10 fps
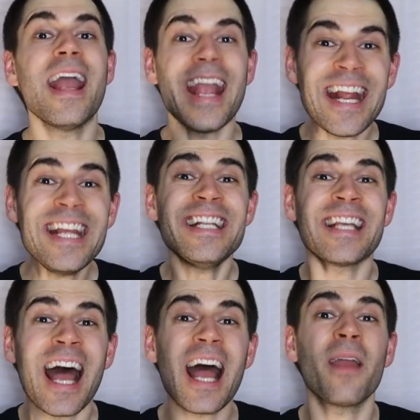
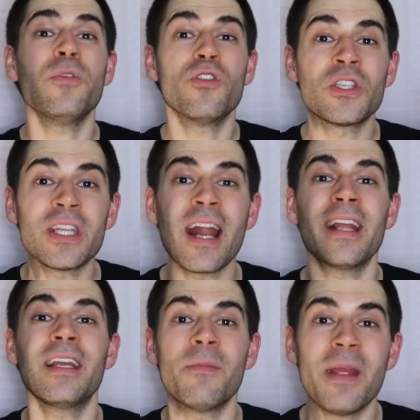Anytime your
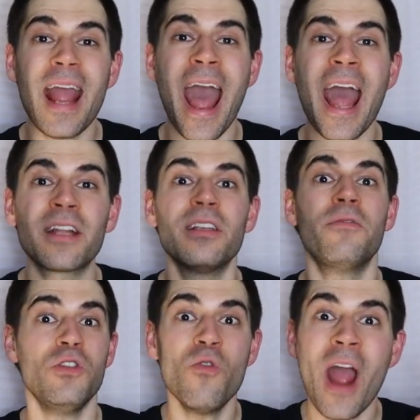setting can be
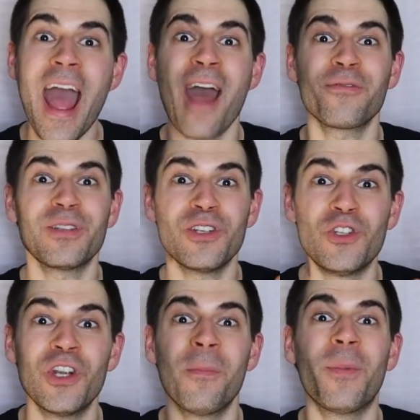active, you have to
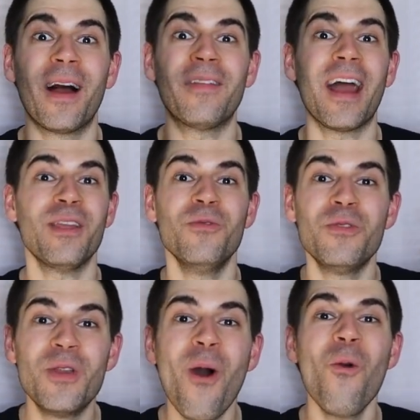jump on that. You
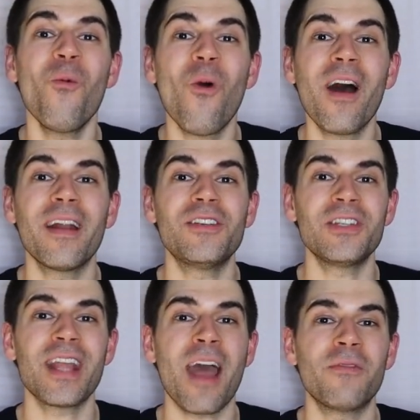don't want to
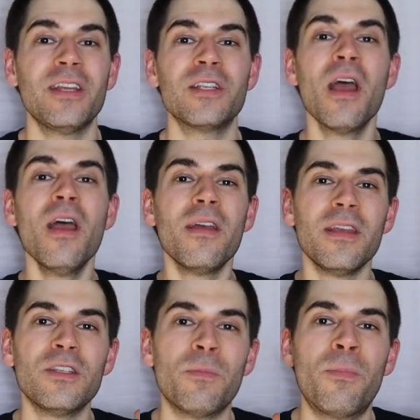just have these
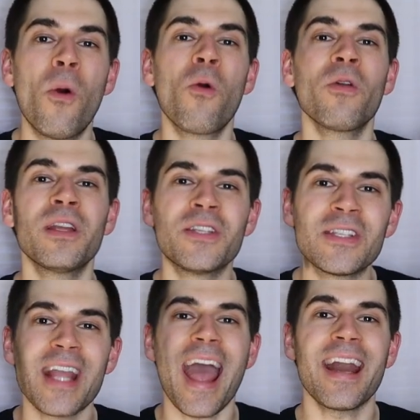boring,
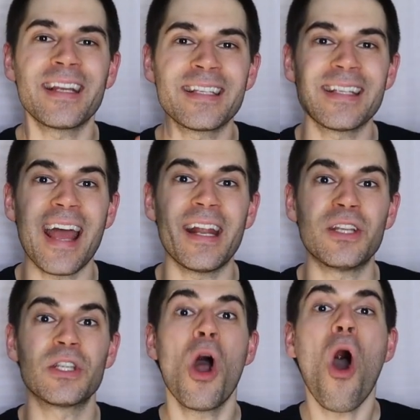static
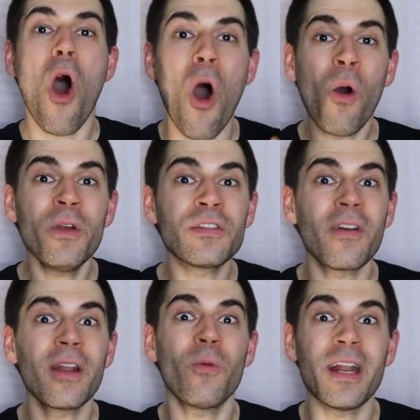settings. Always
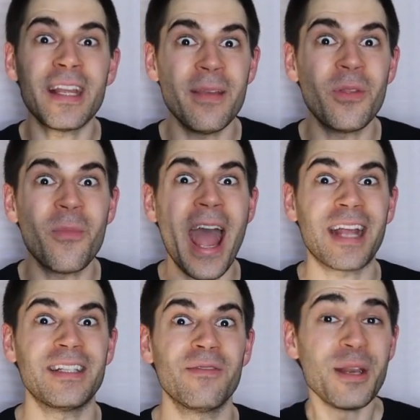find a way to keep them
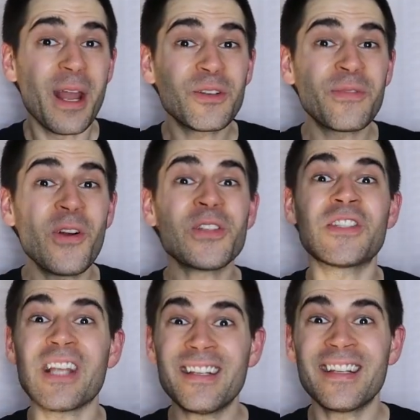active. Now, as far as
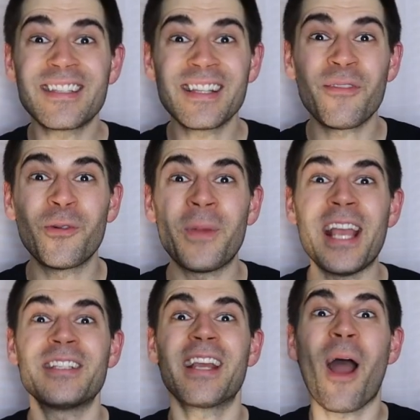sentence level
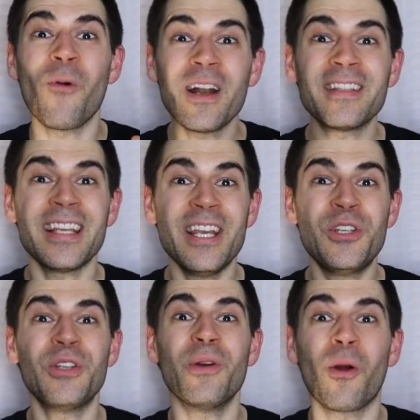pacing, I want to
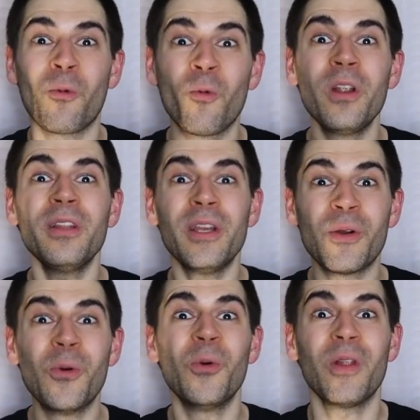teach you a really
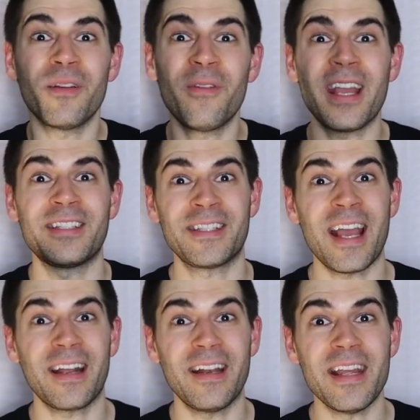cool advanced
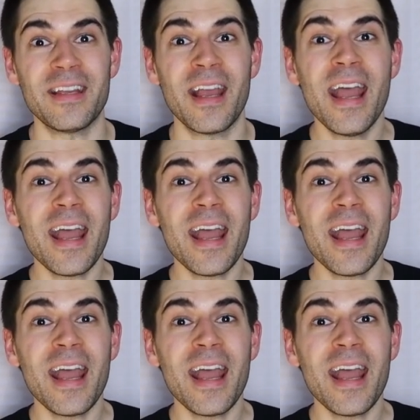technique.